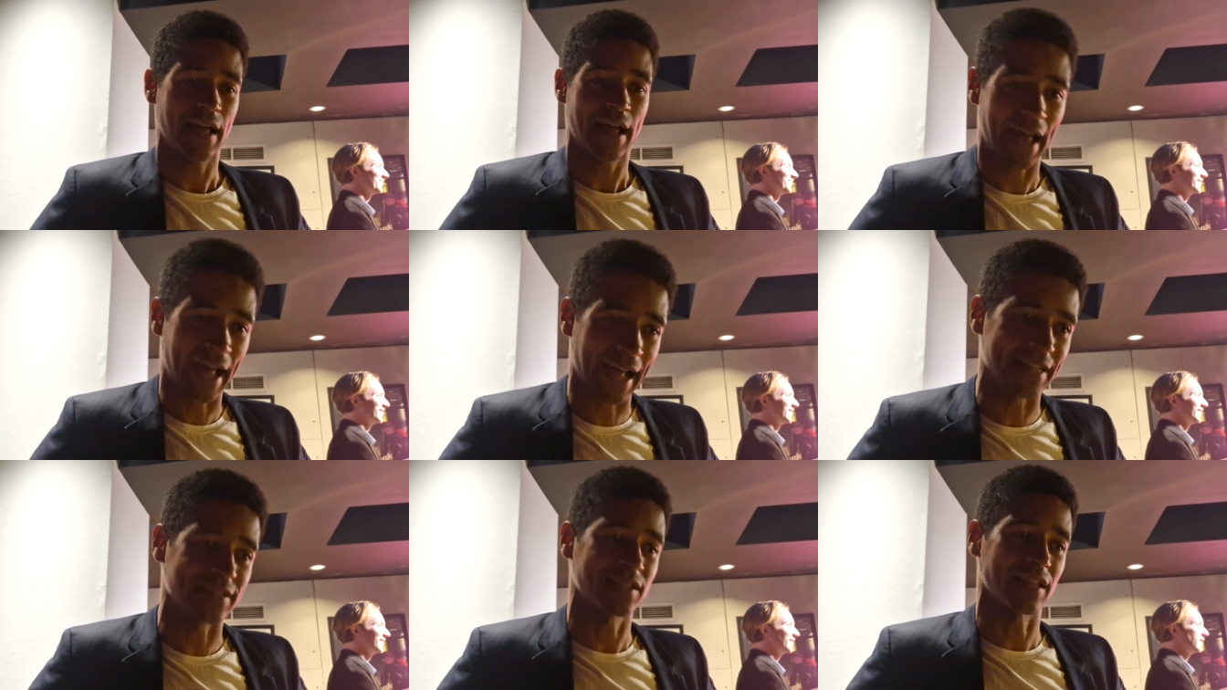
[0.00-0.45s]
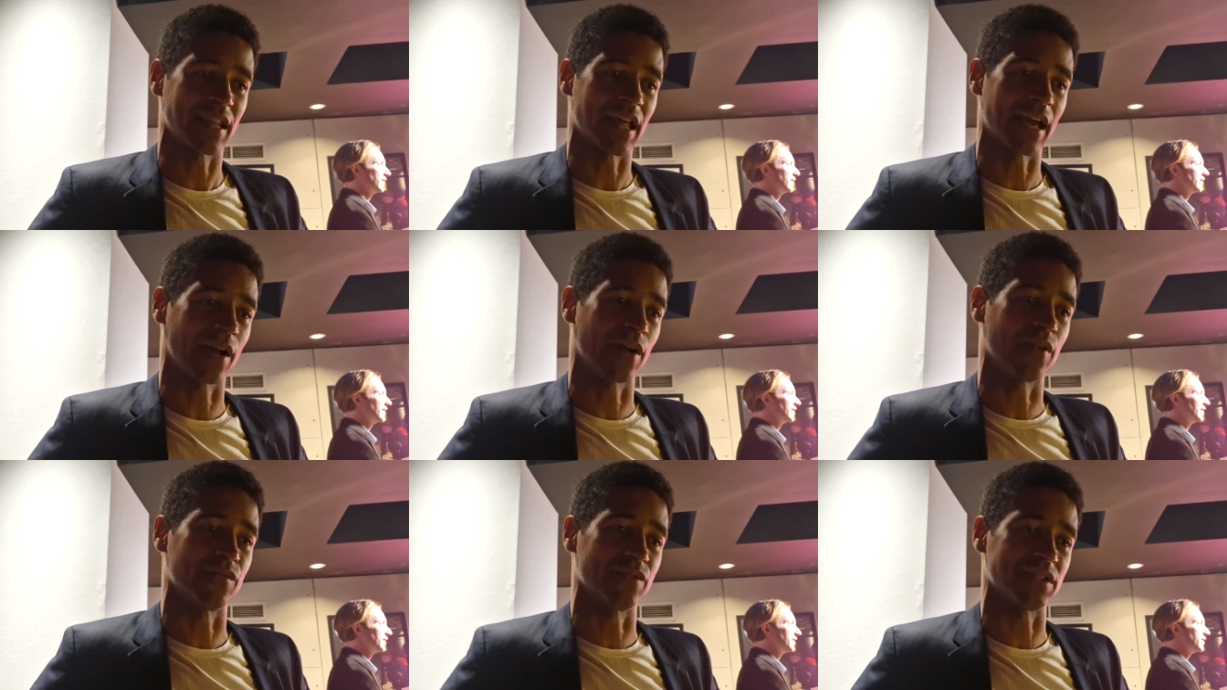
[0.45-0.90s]
adds to
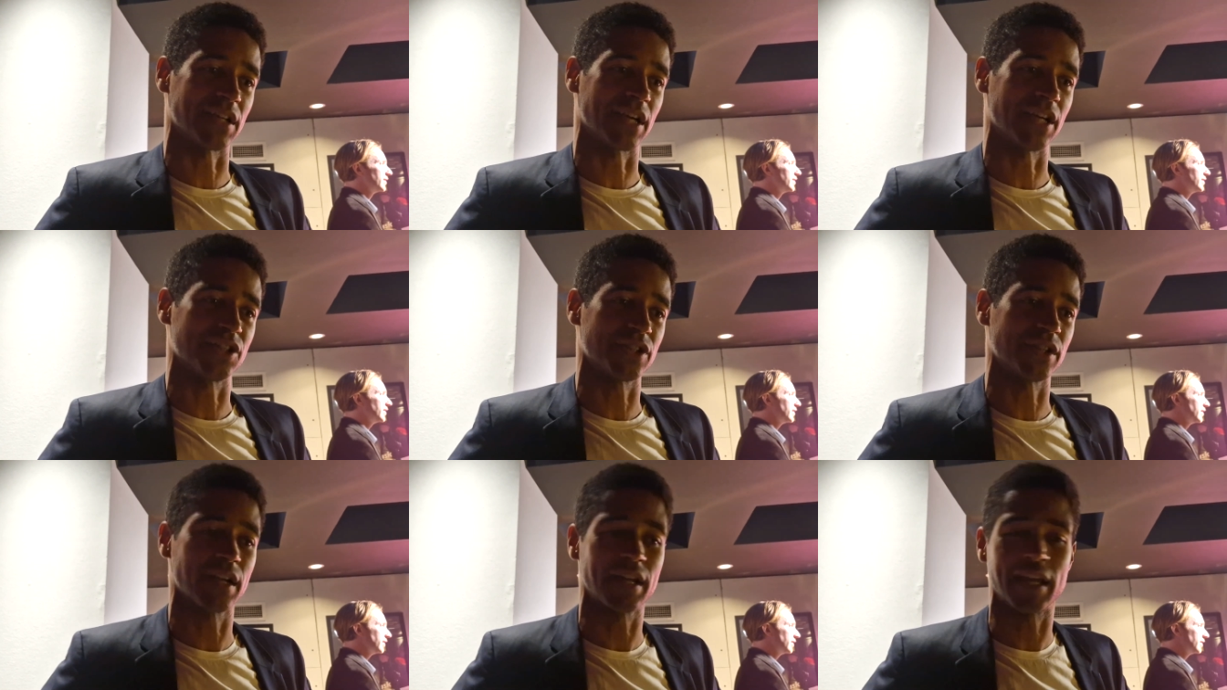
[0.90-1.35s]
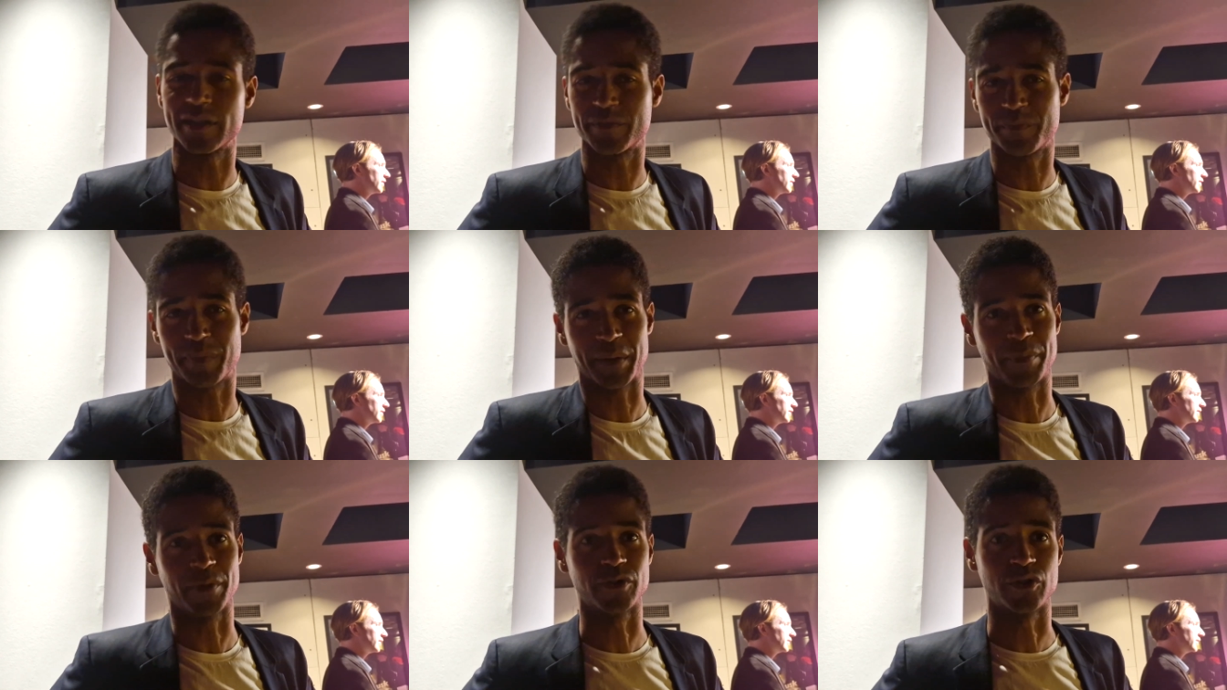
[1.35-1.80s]
that conversation and gets
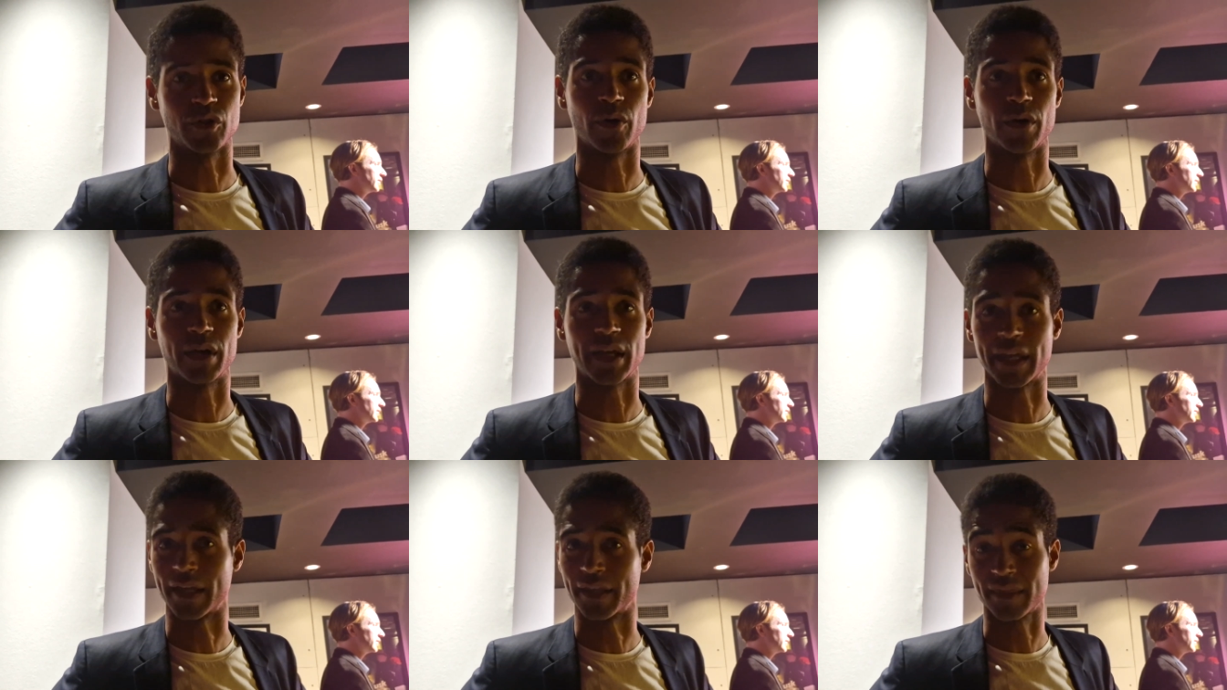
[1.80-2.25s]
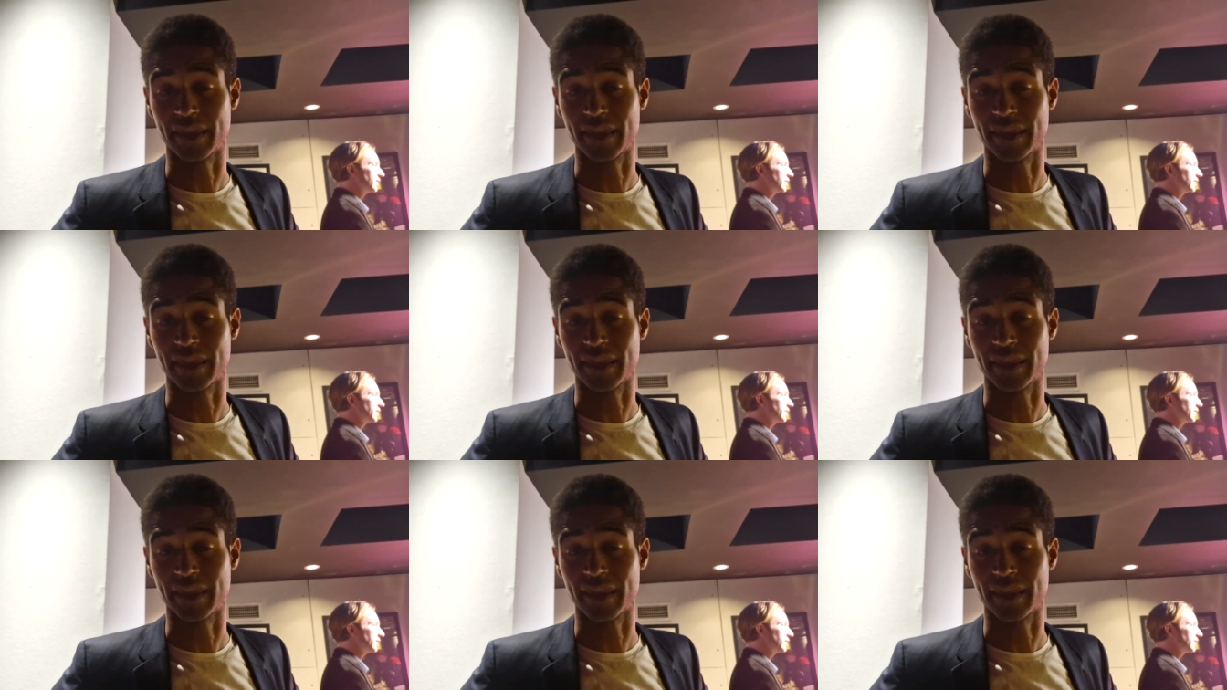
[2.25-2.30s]
people talking